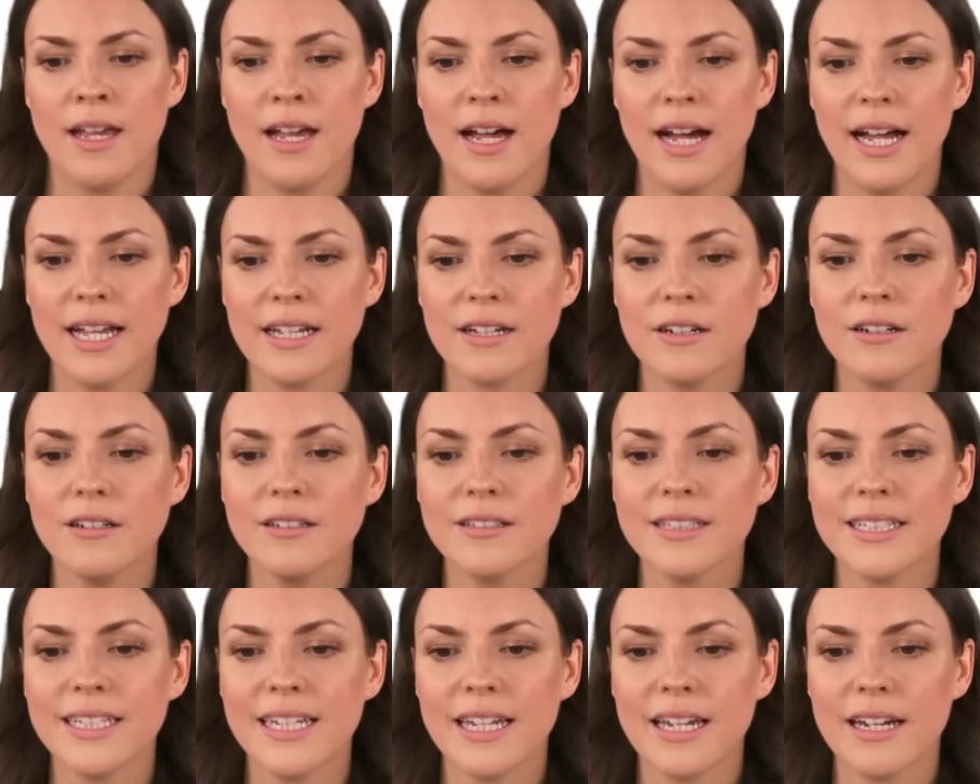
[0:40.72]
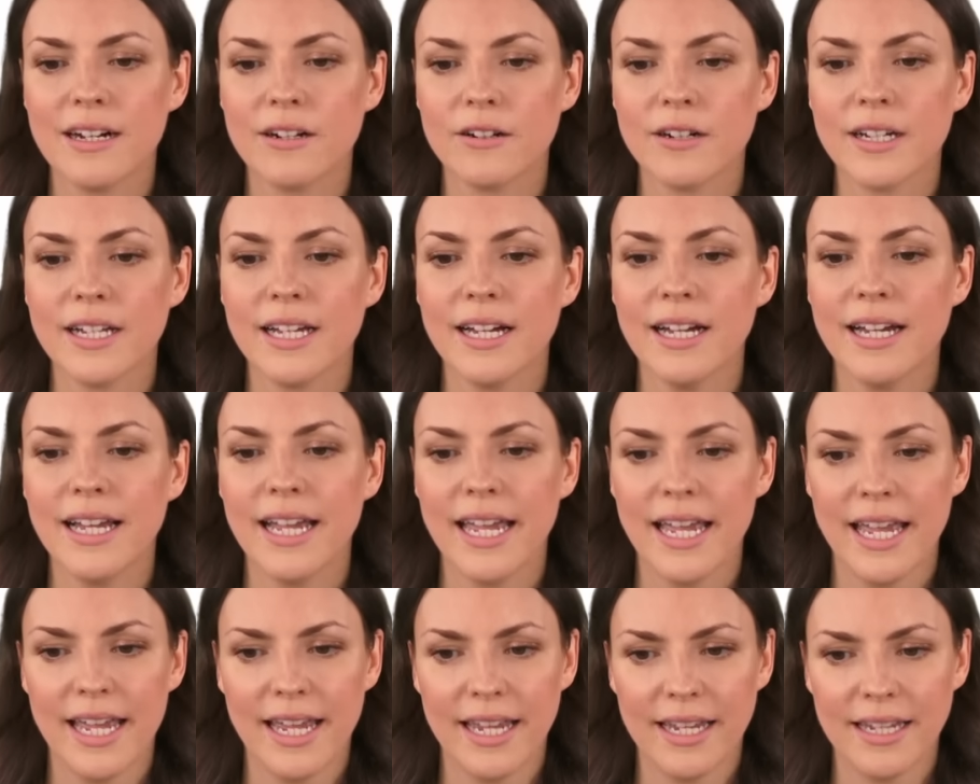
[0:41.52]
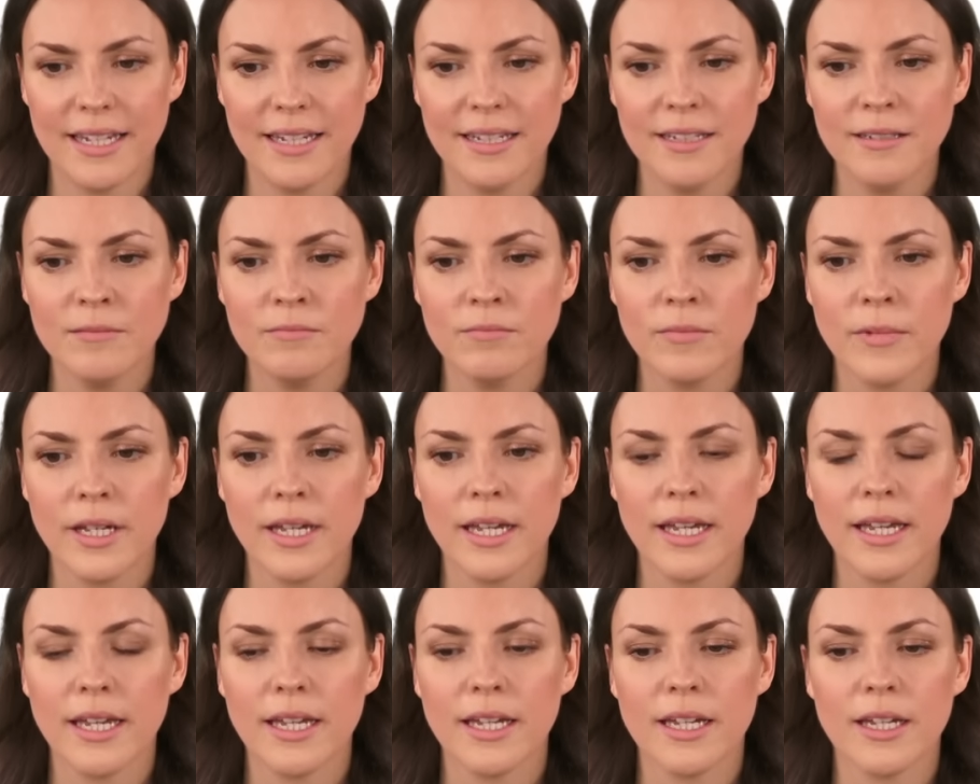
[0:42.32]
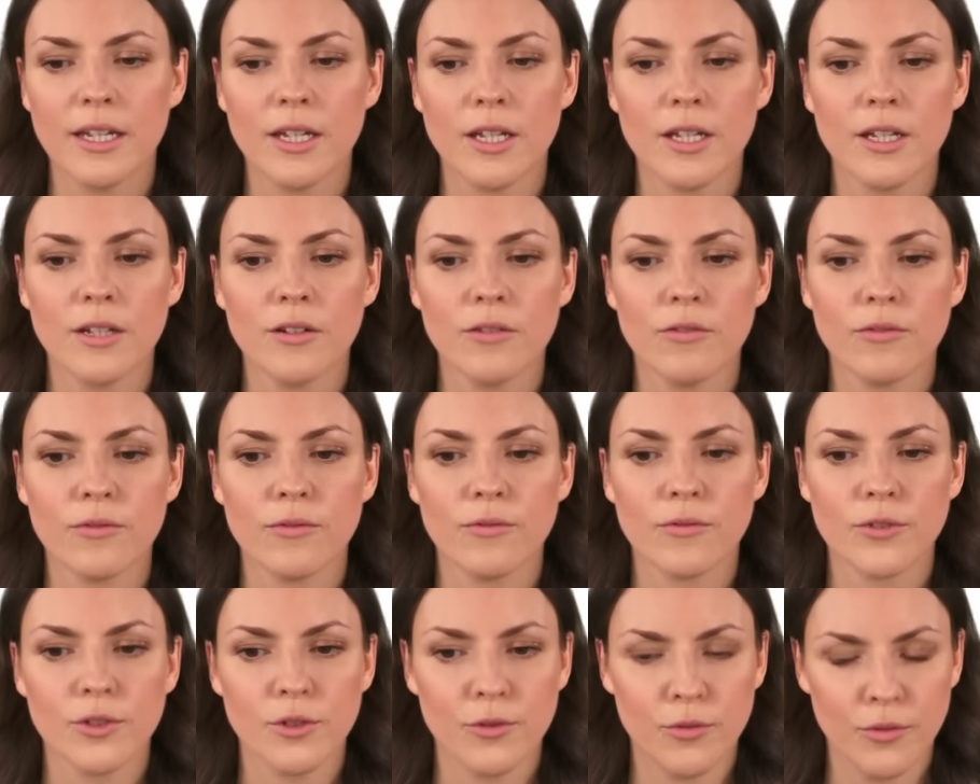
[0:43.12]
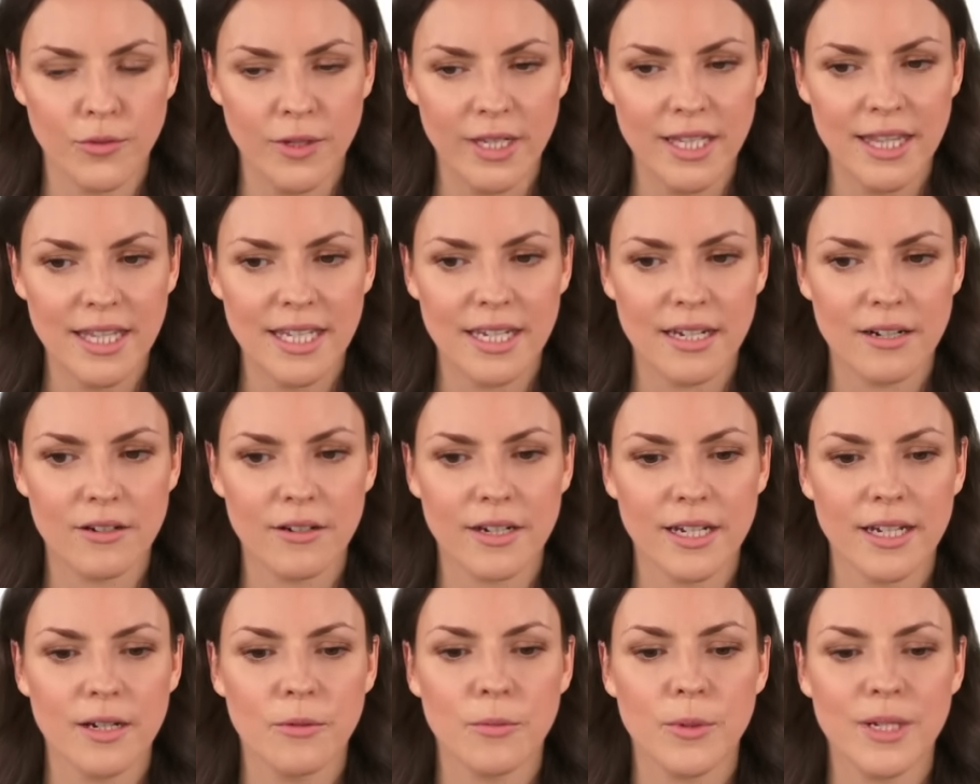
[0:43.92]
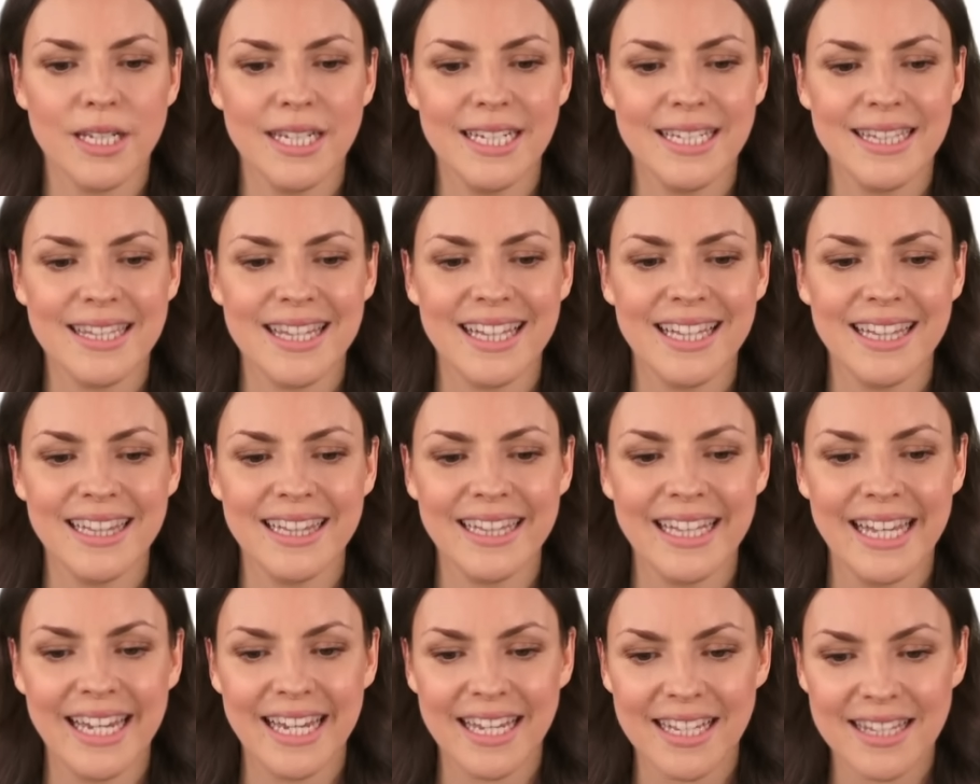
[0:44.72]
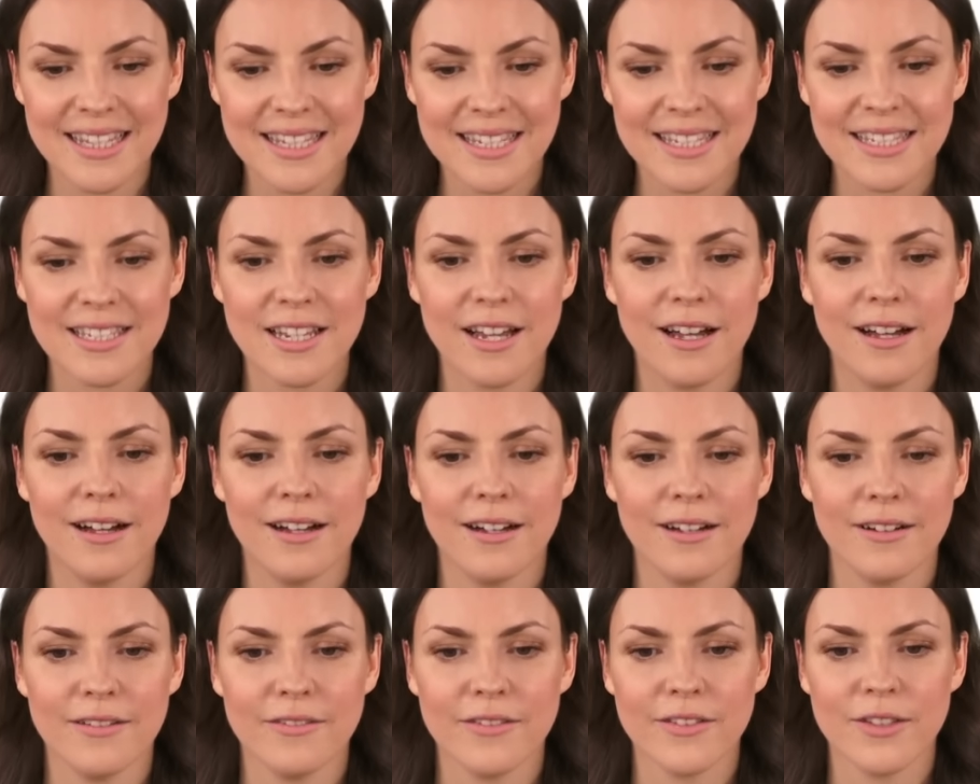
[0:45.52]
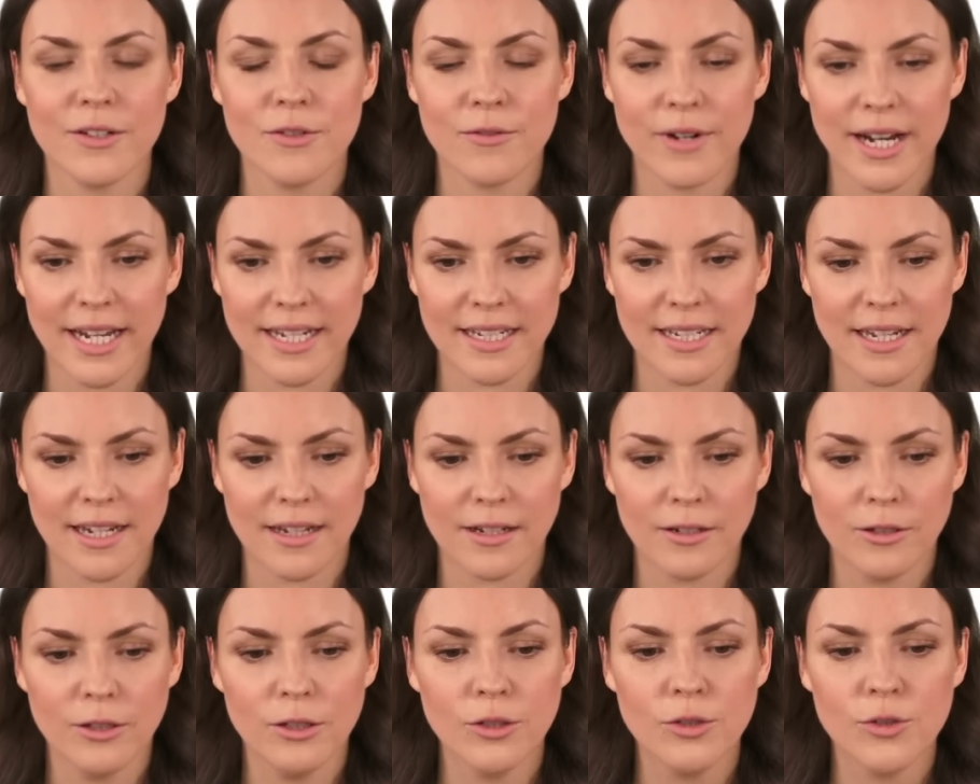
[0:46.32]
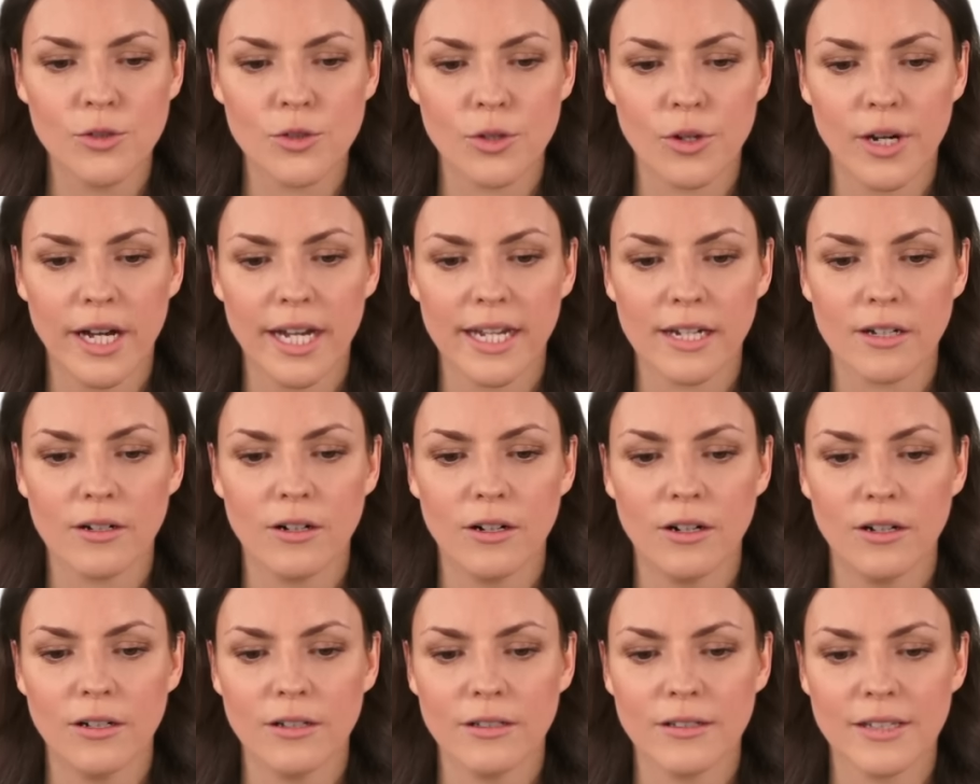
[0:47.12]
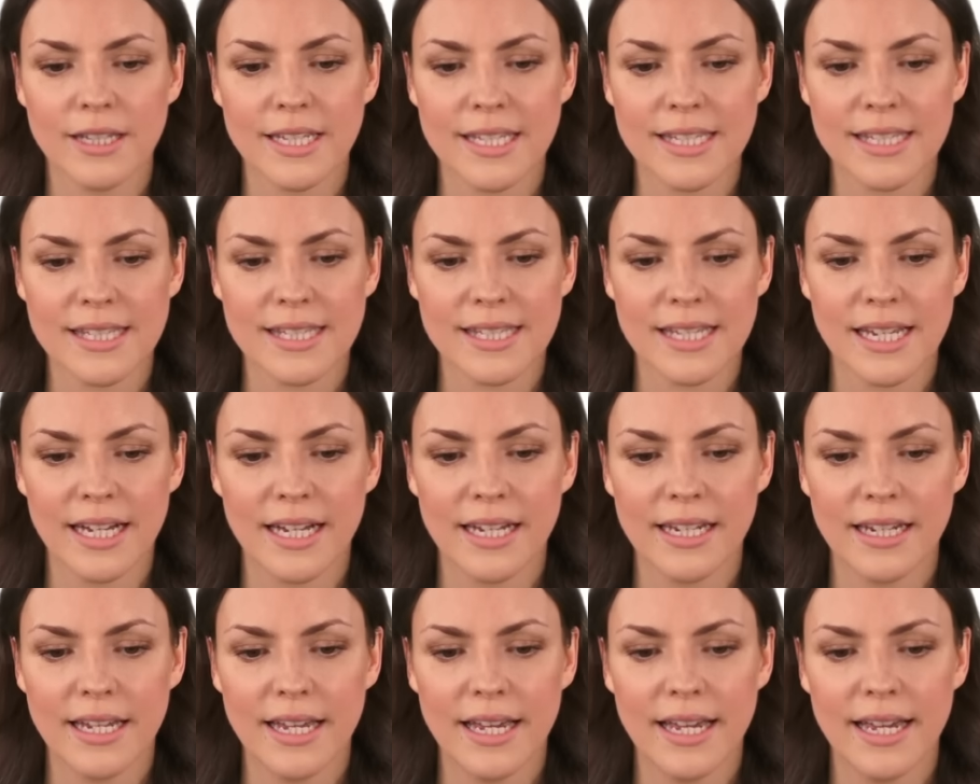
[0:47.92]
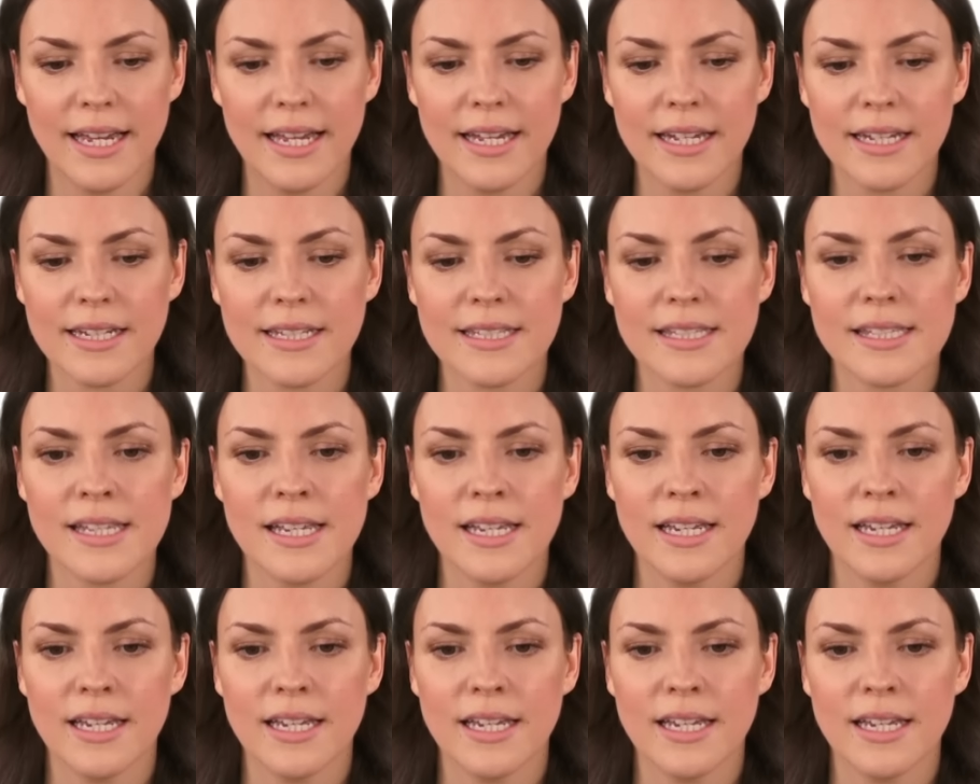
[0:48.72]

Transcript: I call the area A, and to find the area we need the lengths of the rectangle, so I call this side x,